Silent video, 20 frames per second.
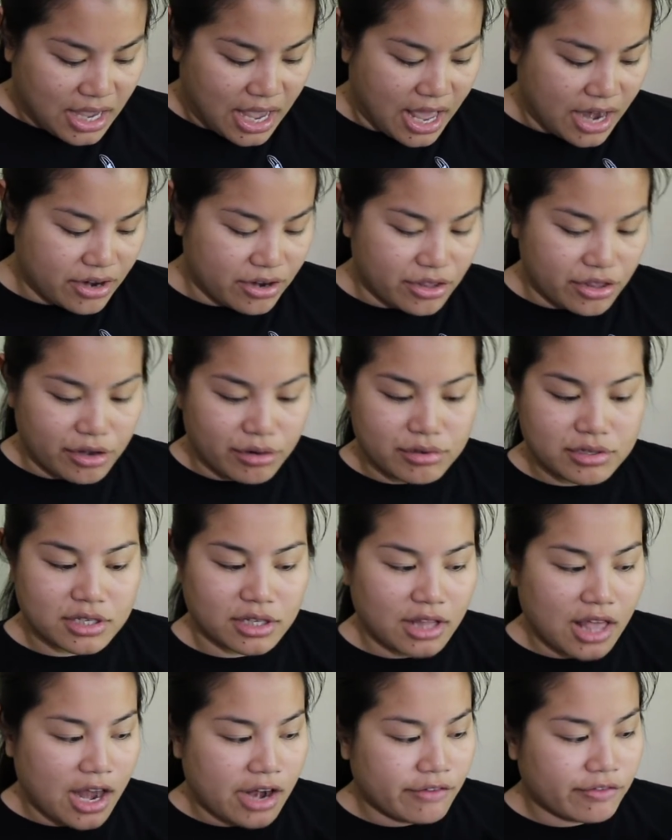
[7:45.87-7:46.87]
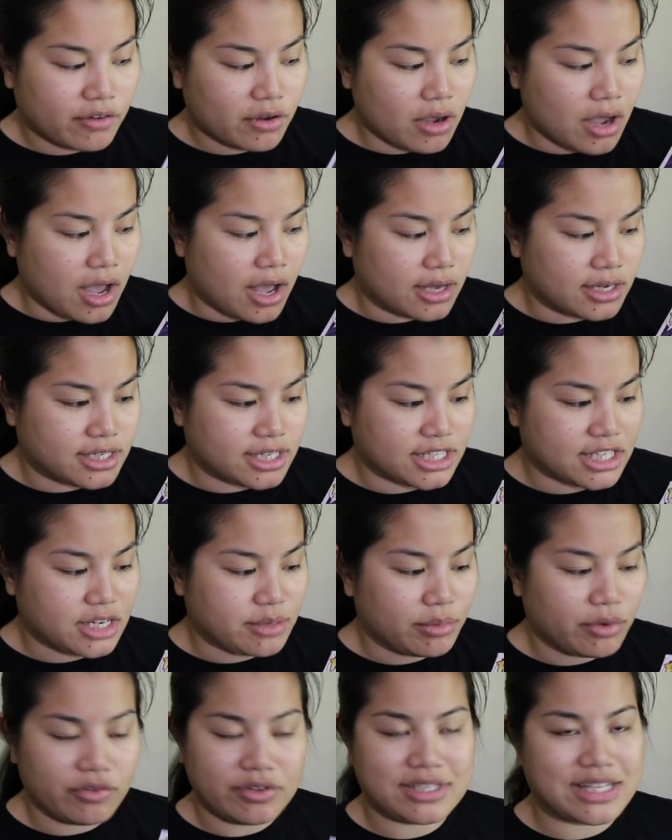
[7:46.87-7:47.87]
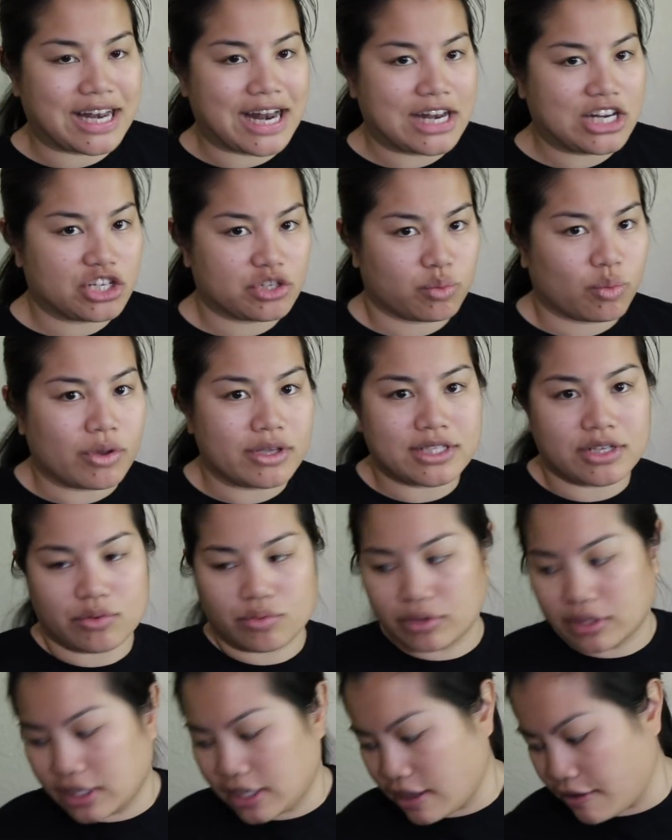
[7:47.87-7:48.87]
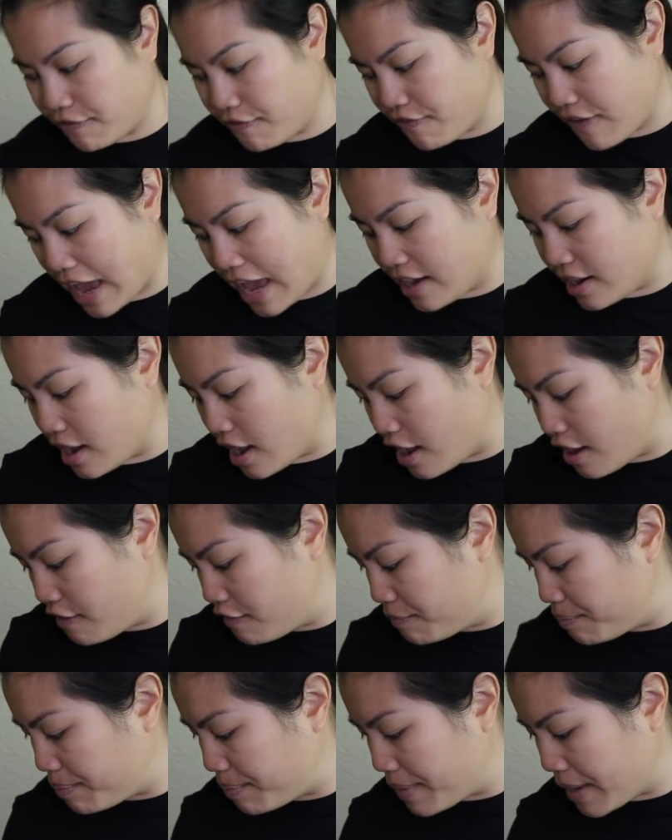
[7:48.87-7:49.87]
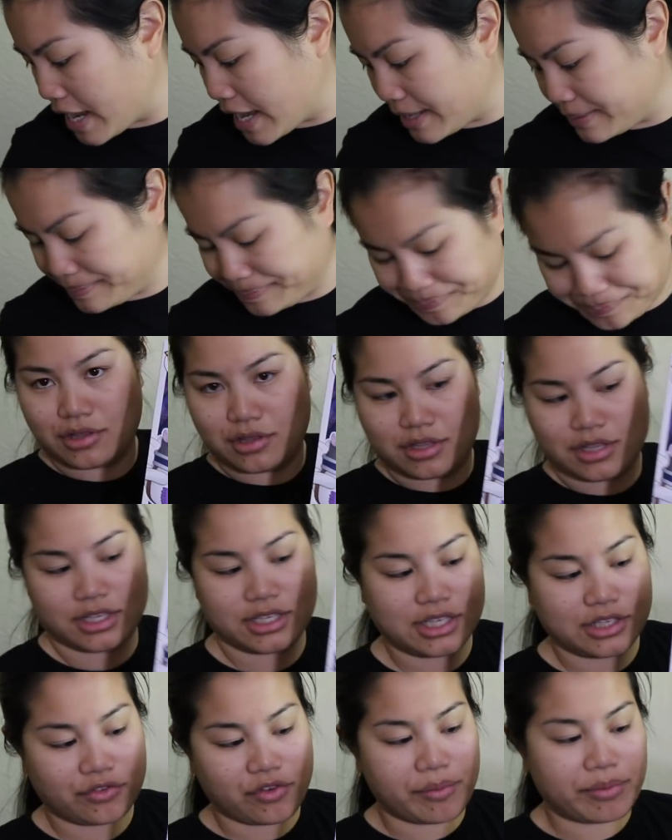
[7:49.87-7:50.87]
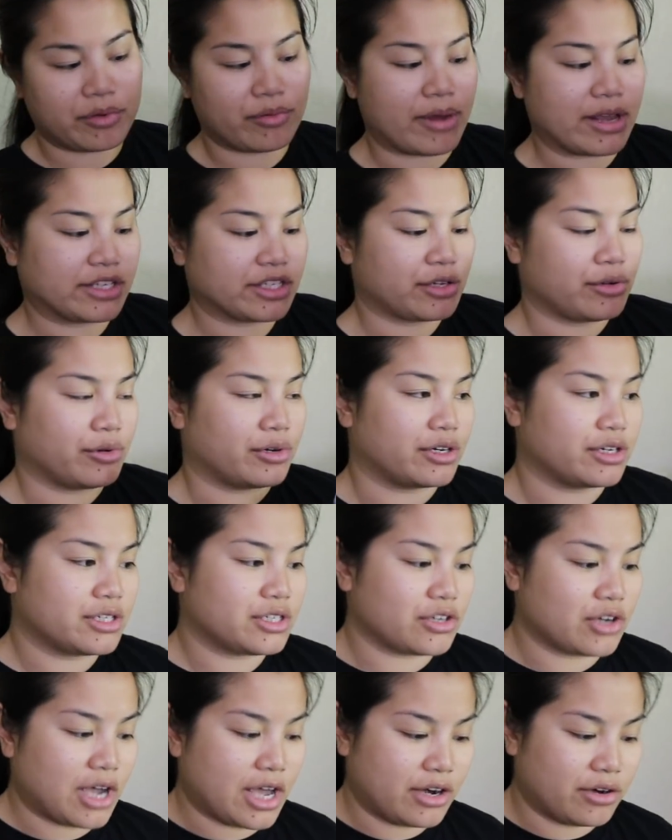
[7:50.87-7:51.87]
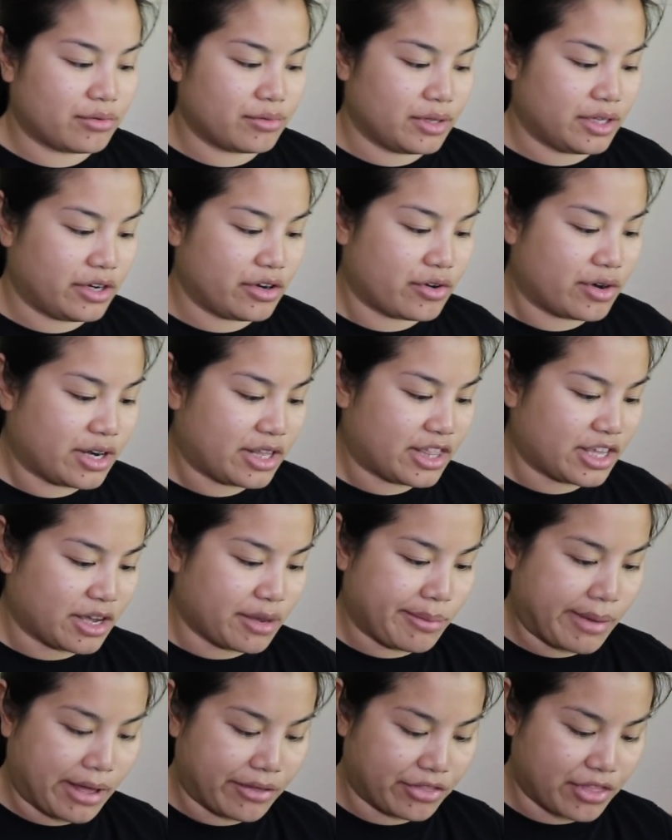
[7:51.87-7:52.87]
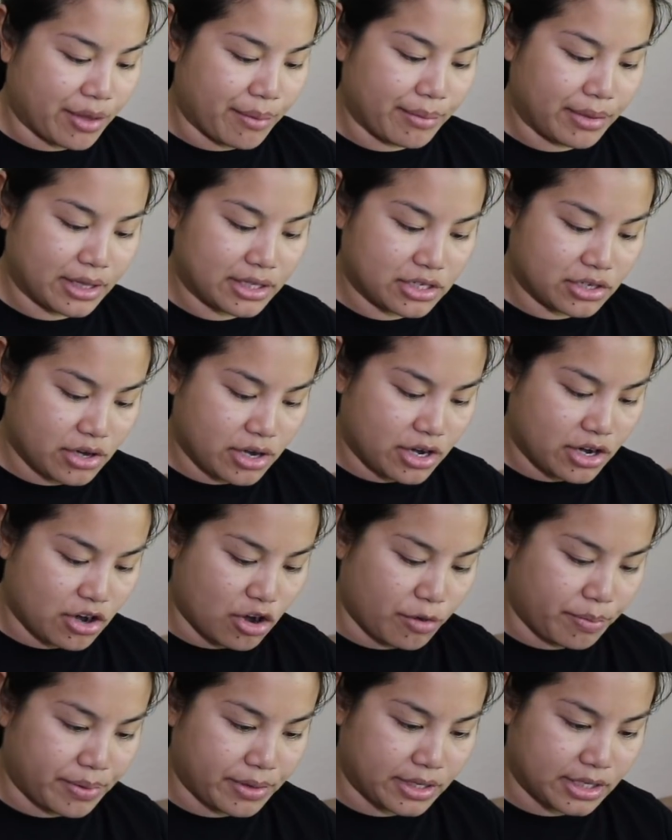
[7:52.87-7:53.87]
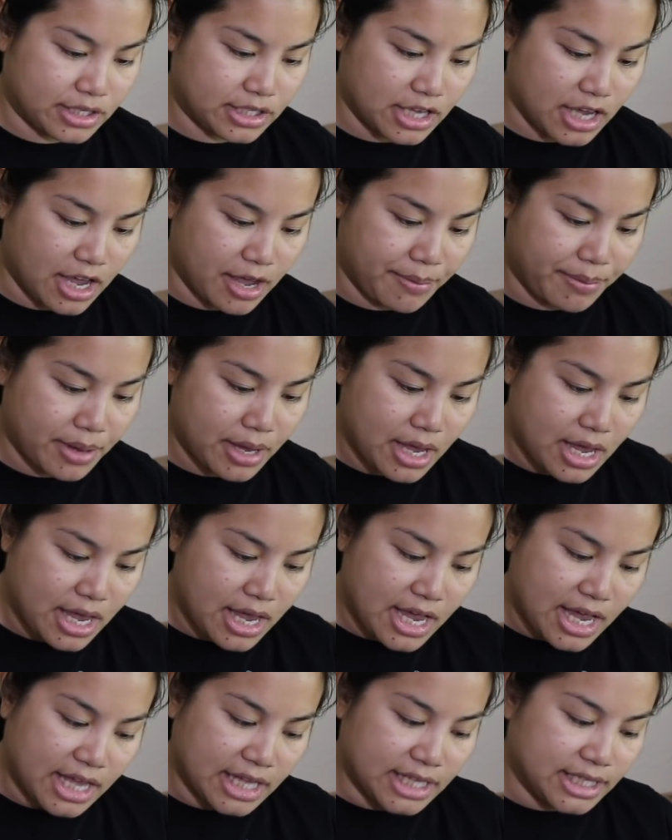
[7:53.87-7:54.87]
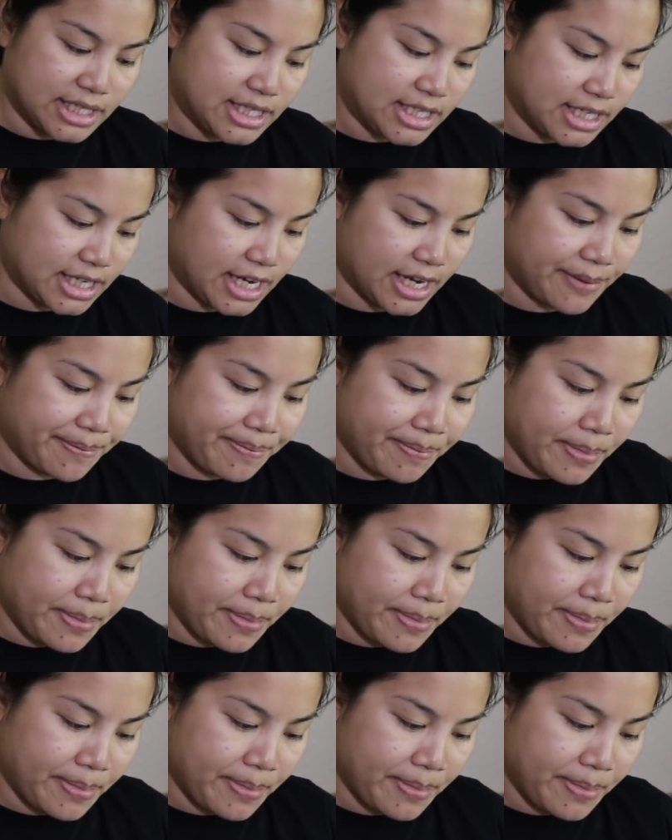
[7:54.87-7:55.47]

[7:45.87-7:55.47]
I don't know, there was a lot of Disney movies that I just wasn't really a fan of. But this is from The Rescuers, so I don't really know anything about them. But let's go ahead and open this up and see